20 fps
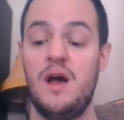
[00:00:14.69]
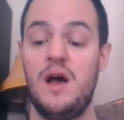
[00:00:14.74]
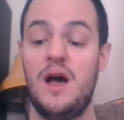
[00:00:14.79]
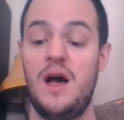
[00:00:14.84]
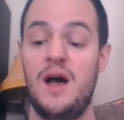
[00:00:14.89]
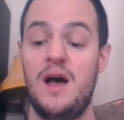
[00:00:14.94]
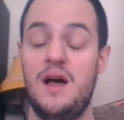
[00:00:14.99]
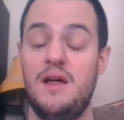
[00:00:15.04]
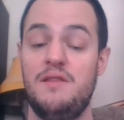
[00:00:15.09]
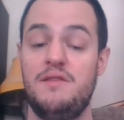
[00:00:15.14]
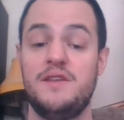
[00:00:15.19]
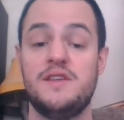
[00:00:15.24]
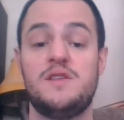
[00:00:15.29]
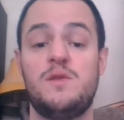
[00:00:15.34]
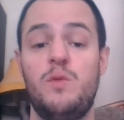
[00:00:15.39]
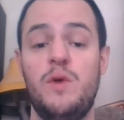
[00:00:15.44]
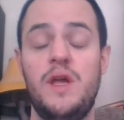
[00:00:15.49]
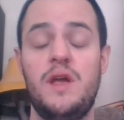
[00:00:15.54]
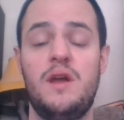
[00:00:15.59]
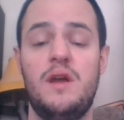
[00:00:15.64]
Uh, this
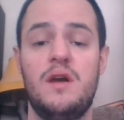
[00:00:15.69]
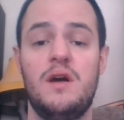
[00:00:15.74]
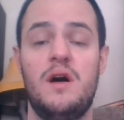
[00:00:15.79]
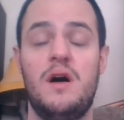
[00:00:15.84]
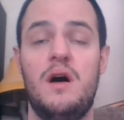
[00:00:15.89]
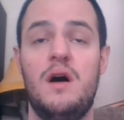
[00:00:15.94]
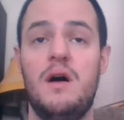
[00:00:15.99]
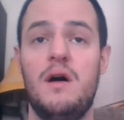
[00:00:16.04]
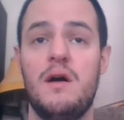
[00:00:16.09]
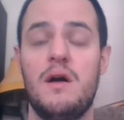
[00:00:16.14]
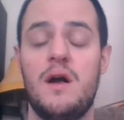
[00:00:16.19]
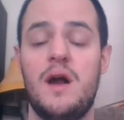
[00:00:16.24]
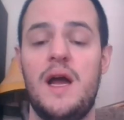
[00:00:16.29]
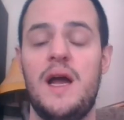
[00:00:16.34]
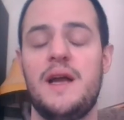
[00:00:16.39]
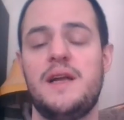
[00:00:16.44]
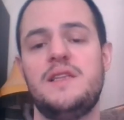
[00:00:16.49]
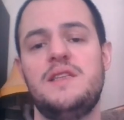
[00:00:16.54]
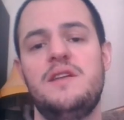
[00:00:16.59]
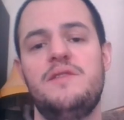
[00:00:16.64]
week, our
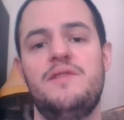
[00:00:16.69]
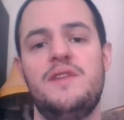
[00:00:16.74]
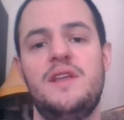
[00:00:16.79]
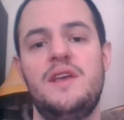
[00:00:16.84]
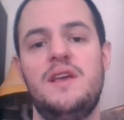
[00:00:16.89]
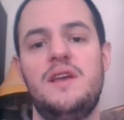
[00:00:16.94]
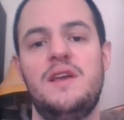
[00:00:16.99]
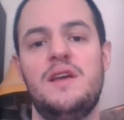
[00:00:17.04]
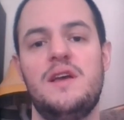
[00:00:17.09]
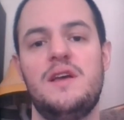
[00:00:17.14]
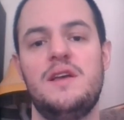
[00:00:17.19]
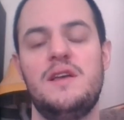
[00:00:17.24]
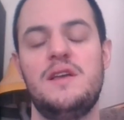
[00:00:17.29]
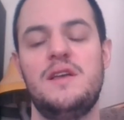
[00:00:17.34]
activity